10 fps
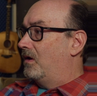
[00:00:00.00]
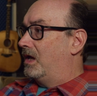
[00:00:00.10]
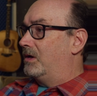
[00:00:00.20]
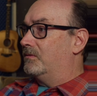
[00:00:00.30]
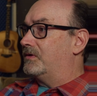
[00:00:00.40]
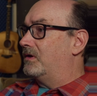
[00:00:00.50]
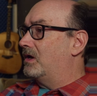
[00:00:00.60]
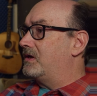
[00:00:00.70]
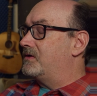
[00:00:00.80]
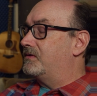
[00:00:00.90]
and it was a
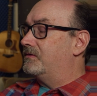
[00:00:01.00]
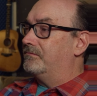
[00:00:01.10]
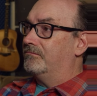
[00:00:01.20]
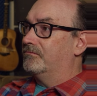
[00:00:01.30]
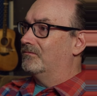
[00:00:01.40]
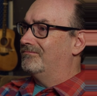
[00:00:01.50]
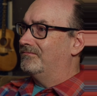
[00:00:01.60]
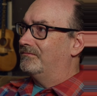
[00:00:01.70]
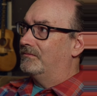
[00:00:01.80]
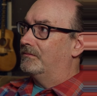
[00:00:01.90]
nice
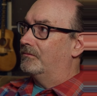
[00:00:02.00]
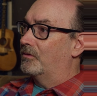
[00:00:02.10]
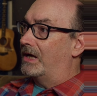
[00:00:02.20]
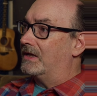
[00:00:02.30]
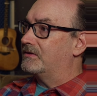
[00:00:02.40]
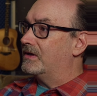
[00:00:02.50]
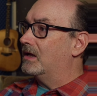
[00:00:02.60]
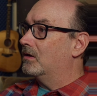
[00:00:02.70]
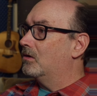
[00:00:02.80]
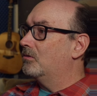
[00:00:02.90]

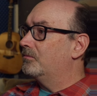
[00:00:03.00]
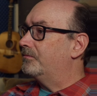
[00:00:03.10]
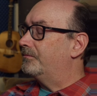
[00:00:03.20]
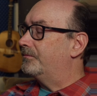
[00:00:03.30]
ranch-style home